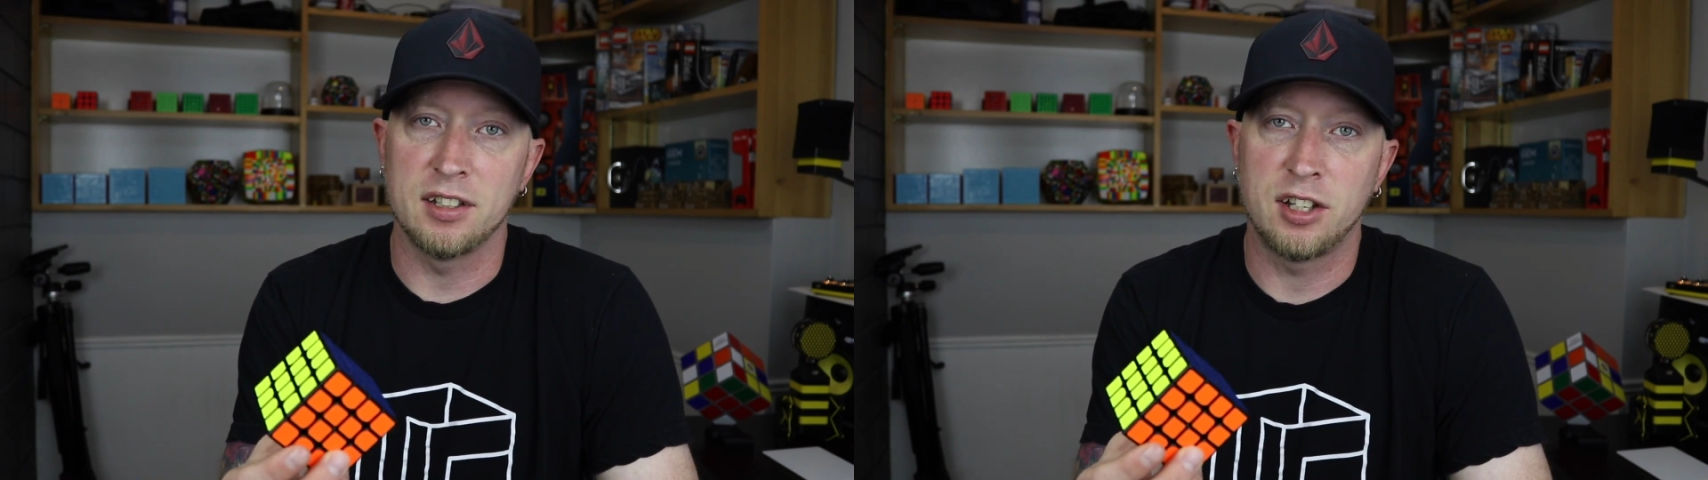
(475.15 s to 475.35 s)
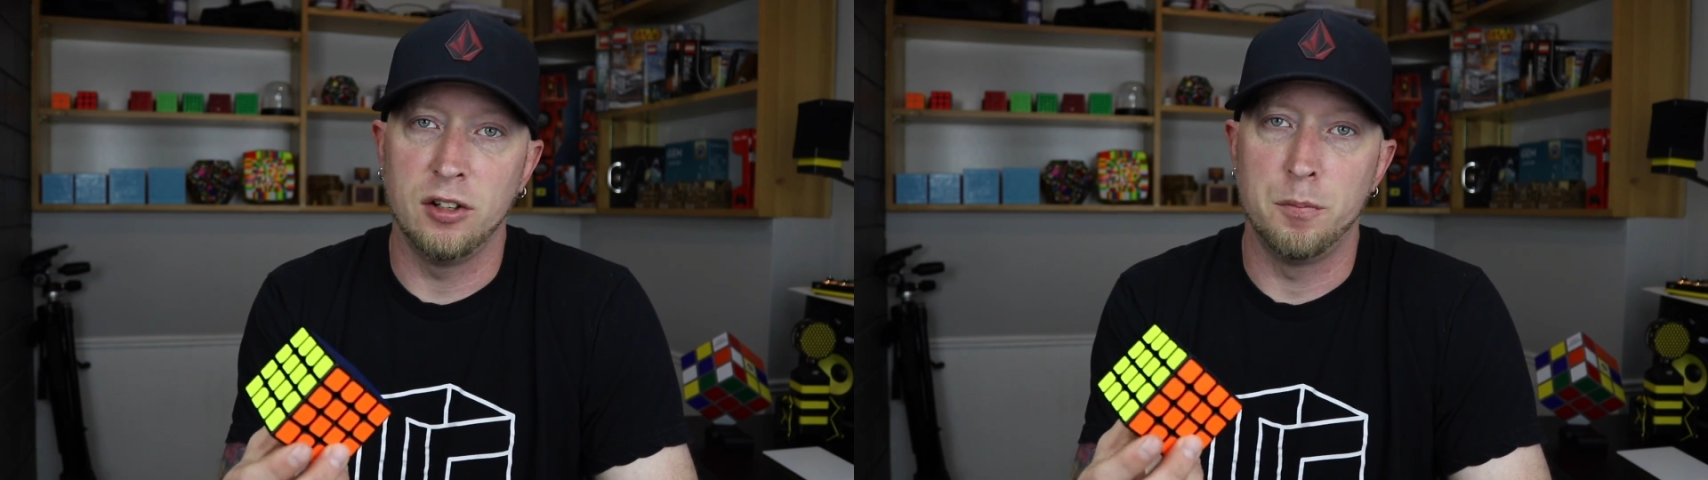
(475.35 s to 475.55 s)

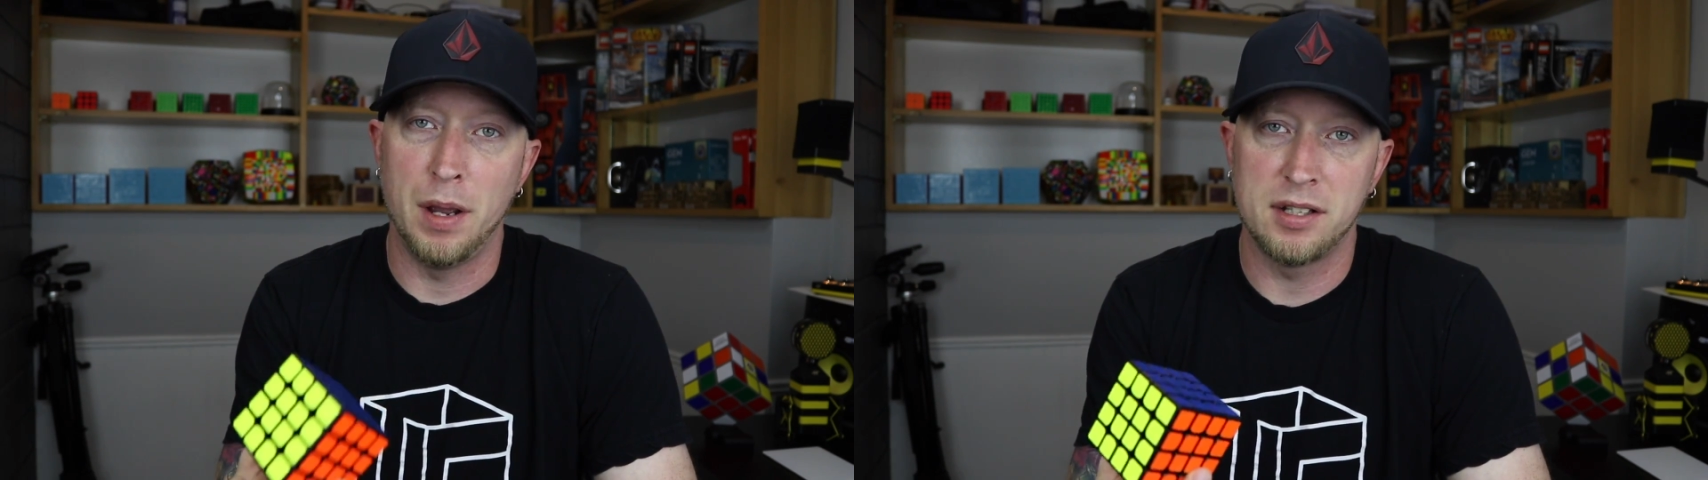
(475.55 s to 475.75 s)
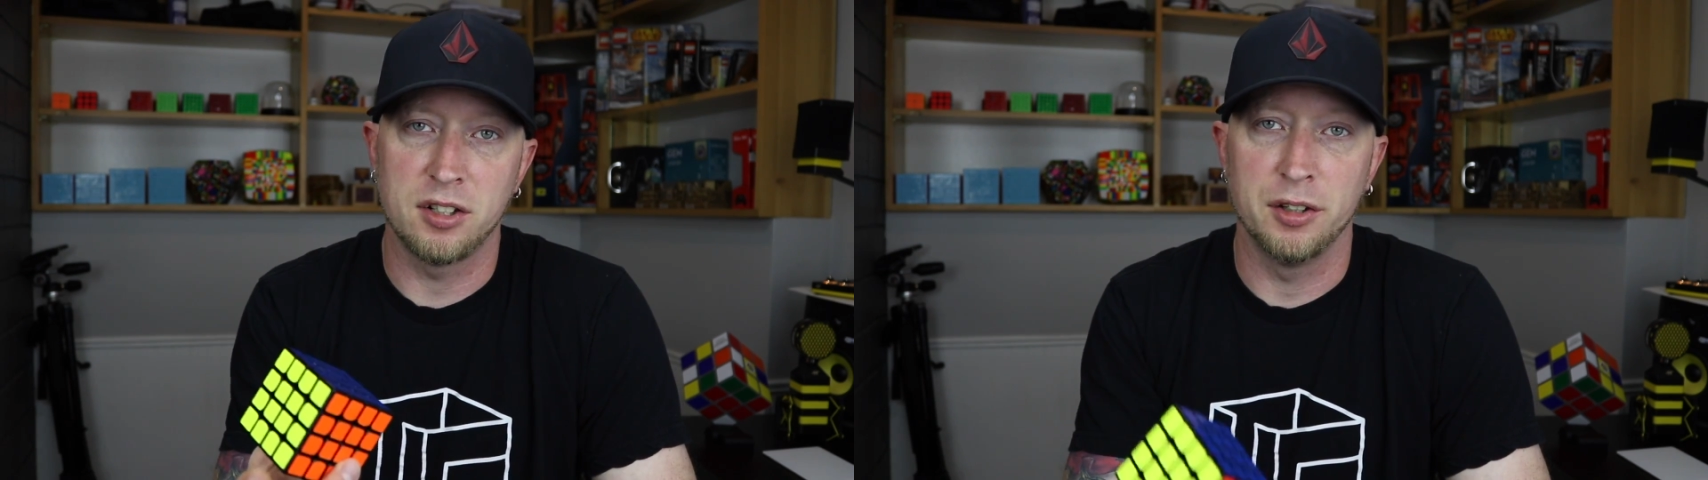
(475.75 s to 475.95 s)
this cube
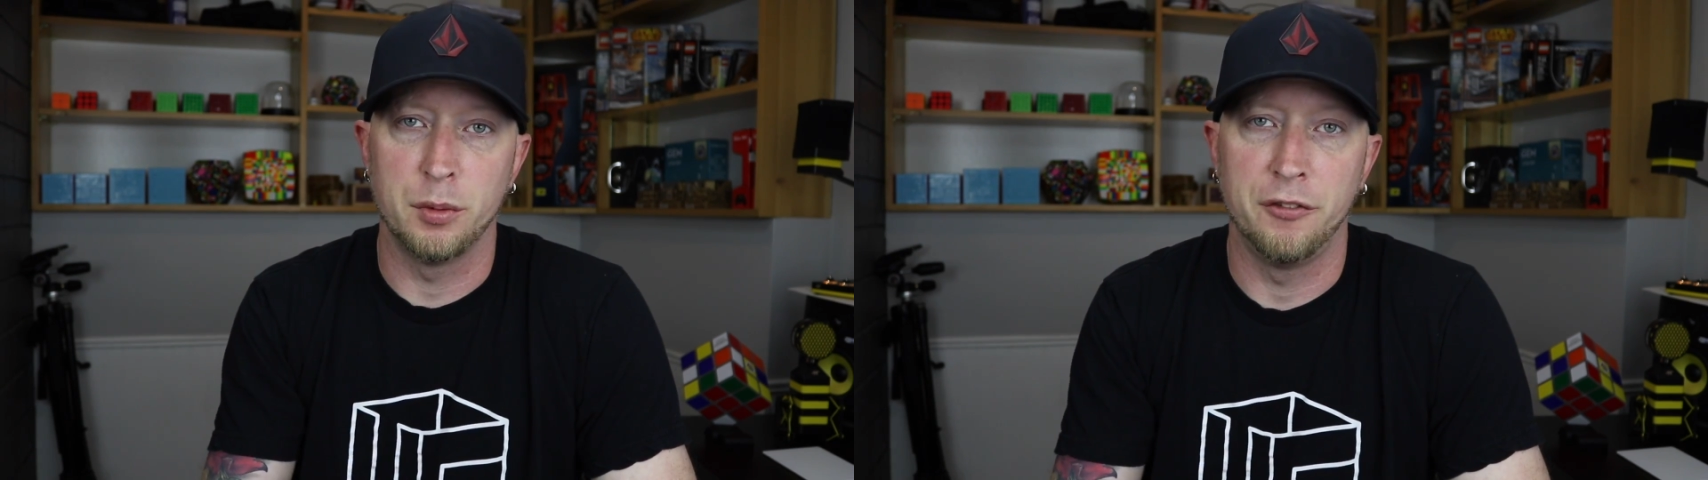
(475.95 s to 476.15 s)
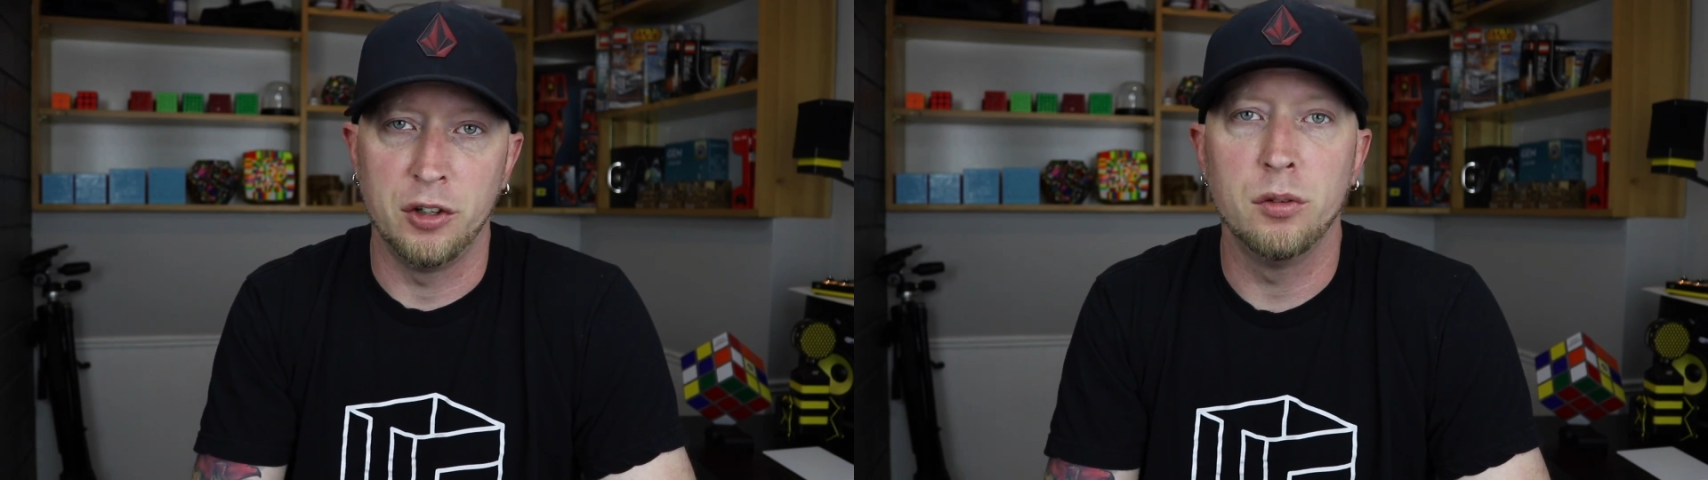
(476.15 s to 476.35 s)
based on the
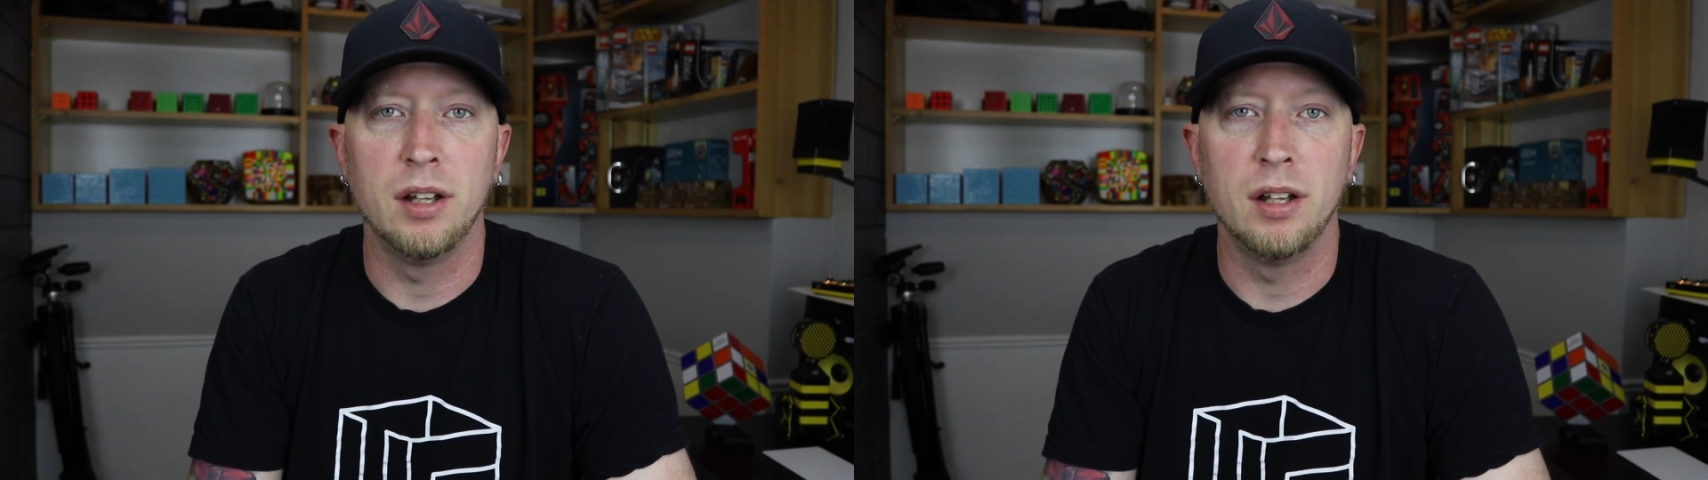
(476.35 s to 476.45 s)
review,